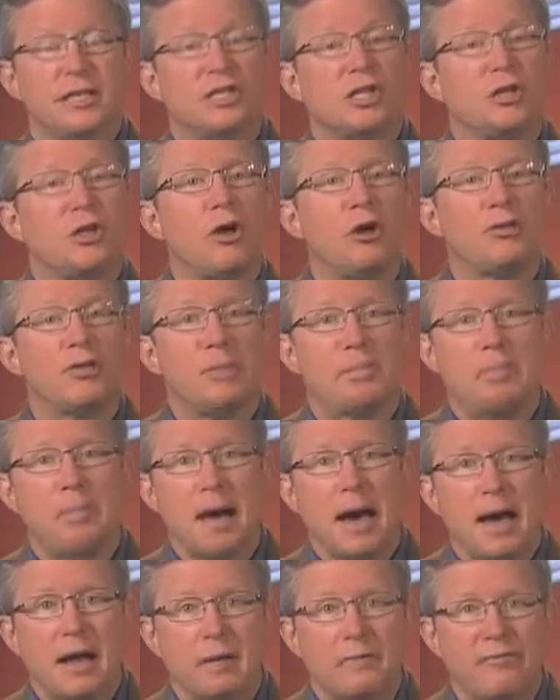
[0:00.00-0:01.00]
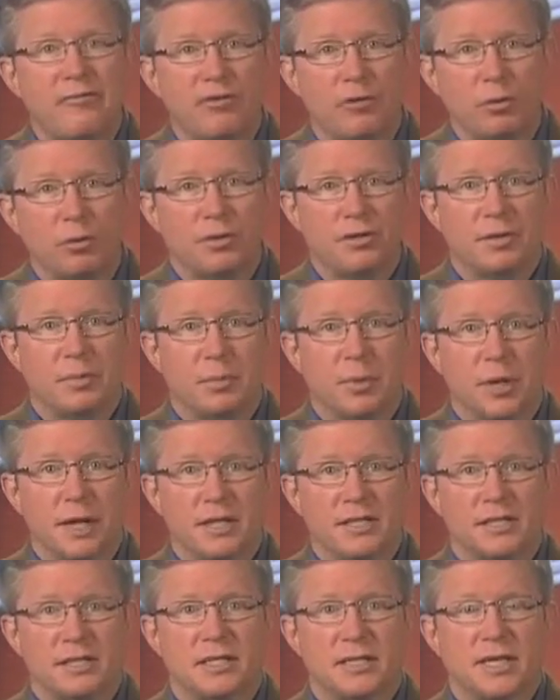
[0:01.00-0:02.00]
is along the bottom fold of the
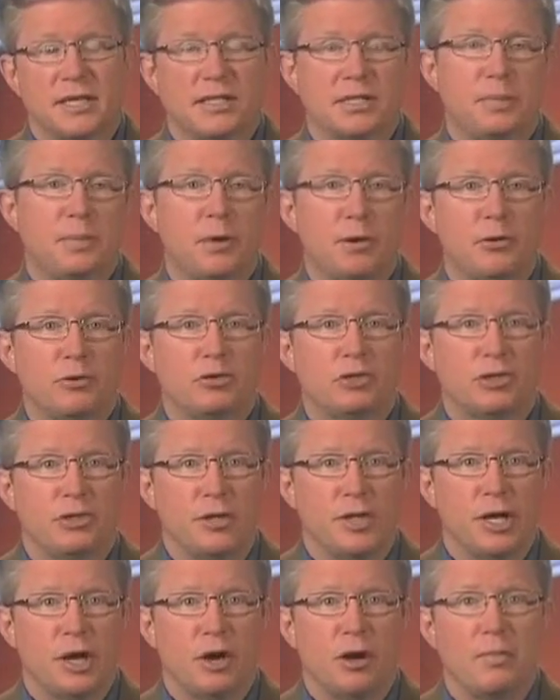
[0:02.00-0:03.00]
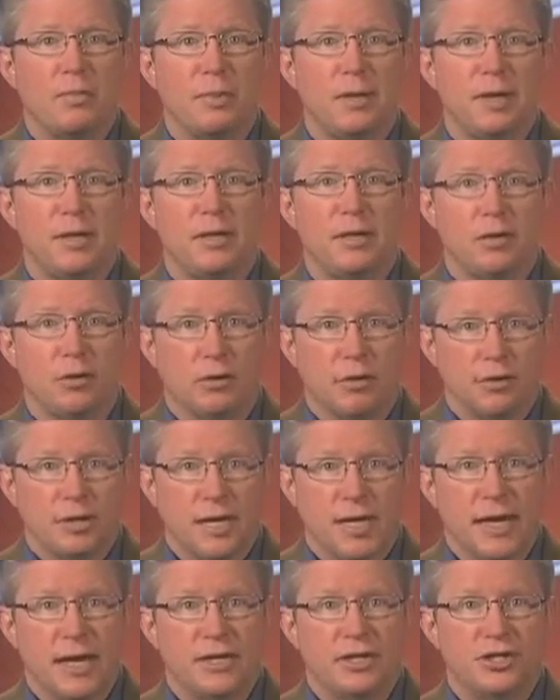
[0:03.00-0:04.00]
breast, as opposed to the armpit or at
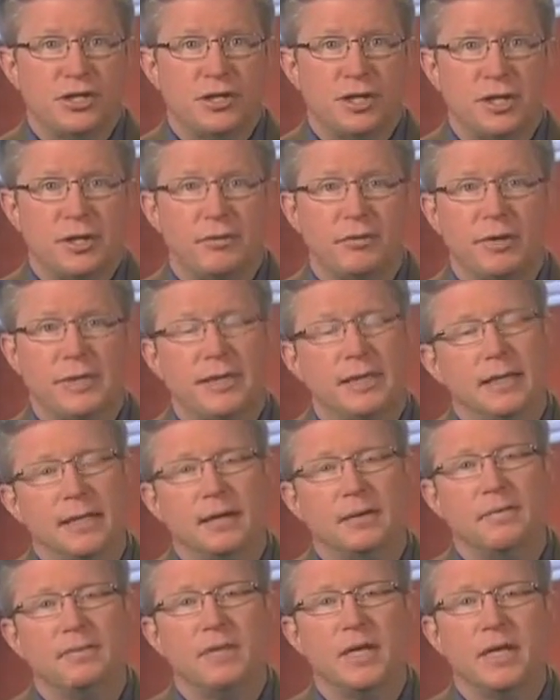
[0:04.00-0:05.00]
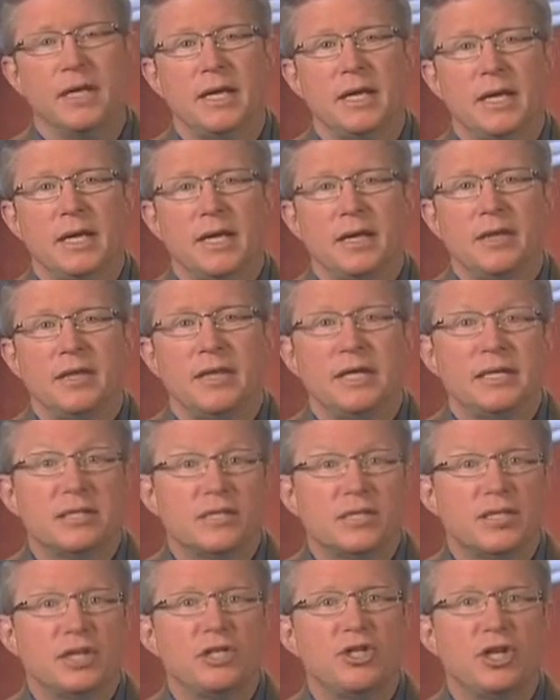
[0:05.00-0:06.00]
the edge of the areola. The
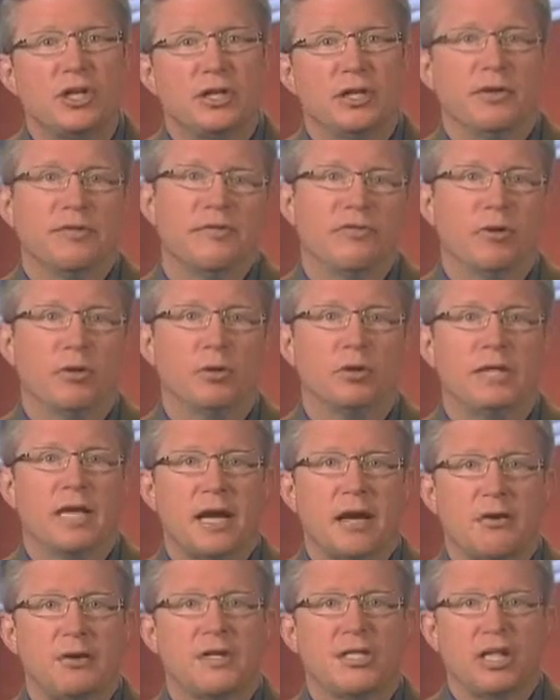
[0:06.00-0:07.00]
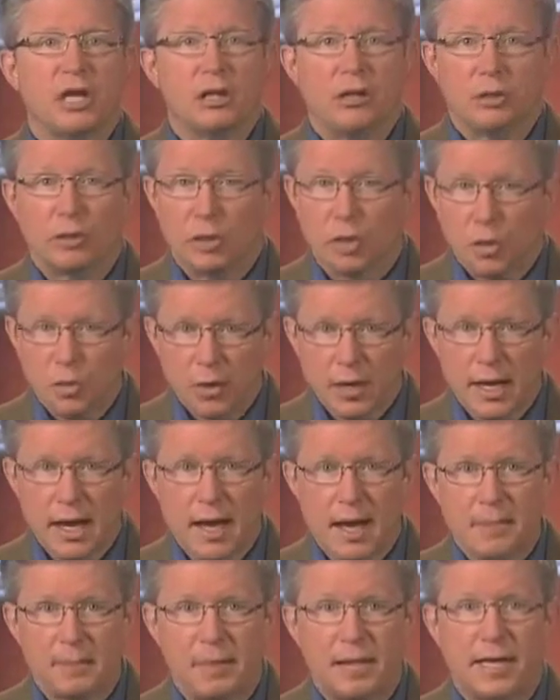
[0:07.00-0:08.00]
incision in the fold carries a lower
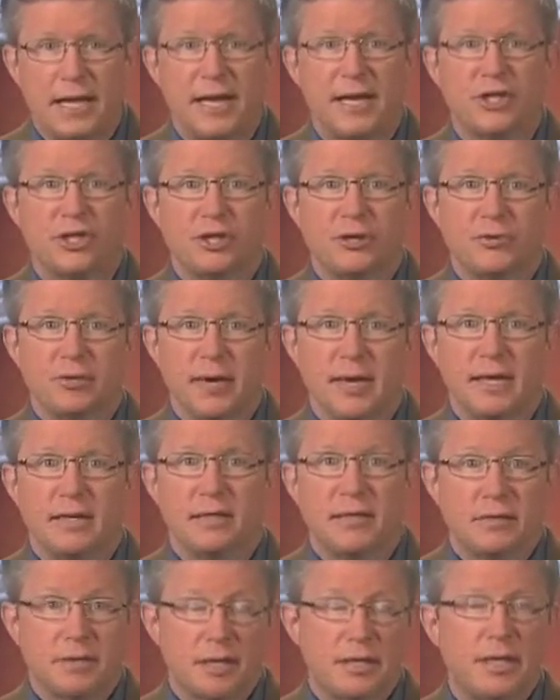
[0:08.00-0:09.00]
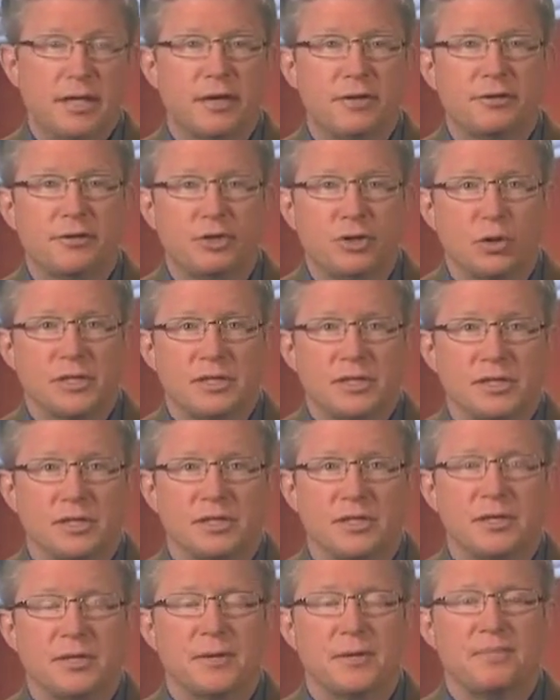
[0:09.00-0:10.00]
complication rate than the other
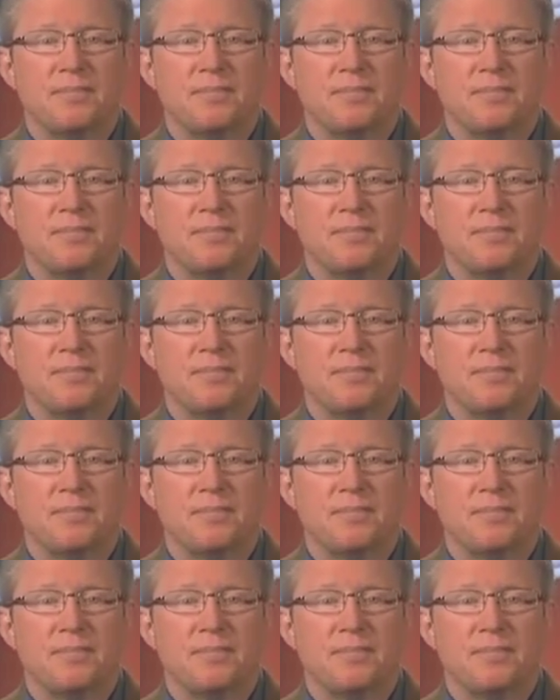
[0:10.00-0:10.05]
choices.